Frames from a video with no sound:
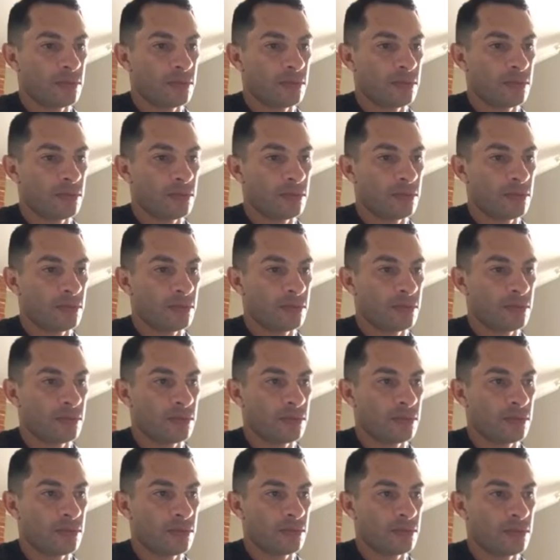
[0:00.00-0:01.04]

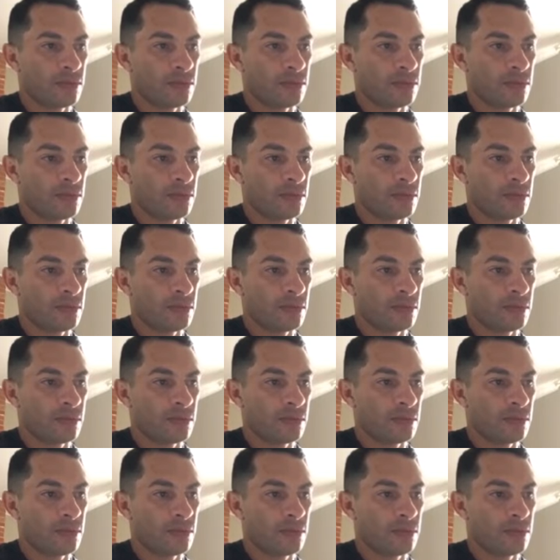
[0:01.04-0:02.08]

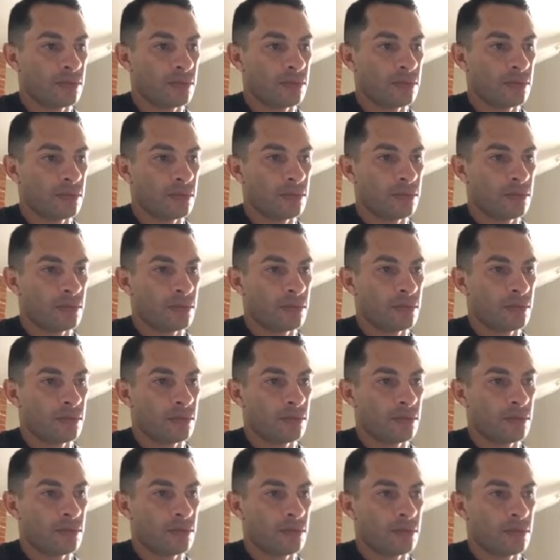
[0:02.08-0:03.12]

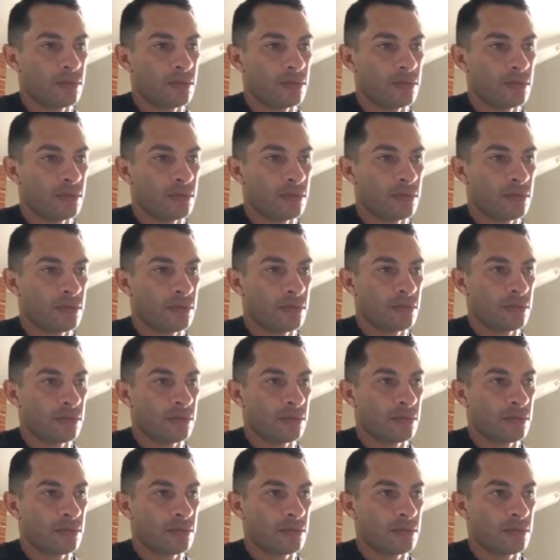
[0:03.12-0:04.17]

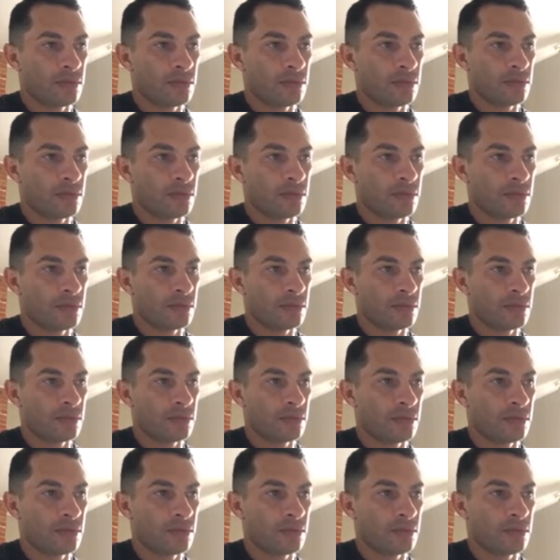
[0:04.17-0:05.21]

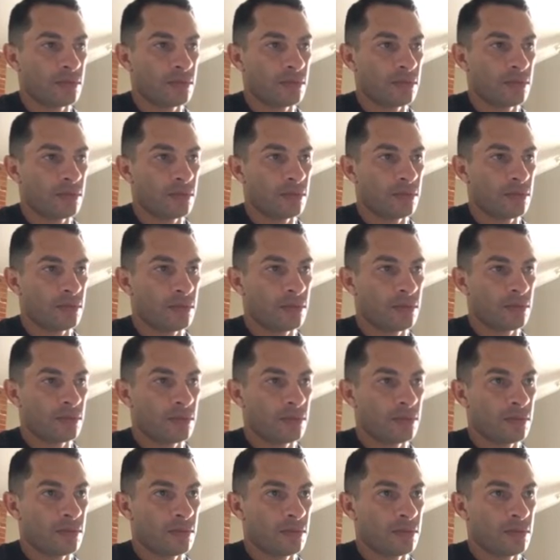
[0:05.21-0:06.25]

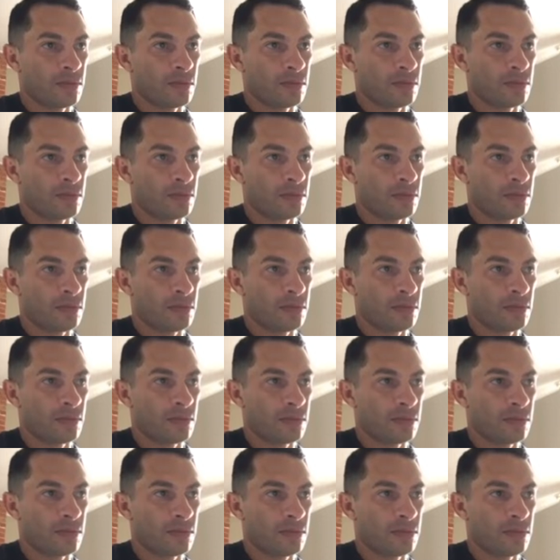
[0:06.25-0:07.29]

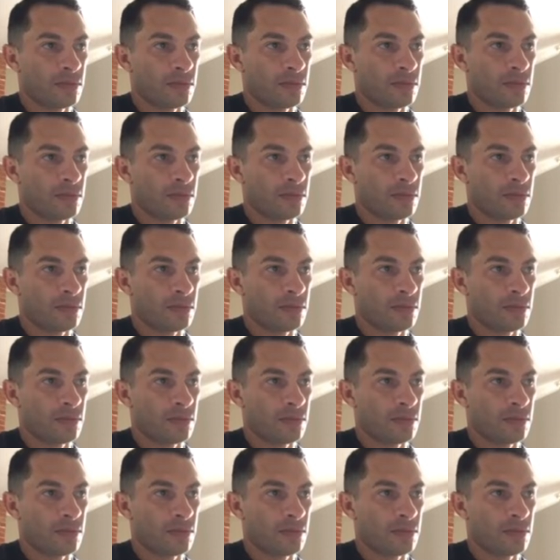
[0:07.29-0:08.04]
This person isn't speaking.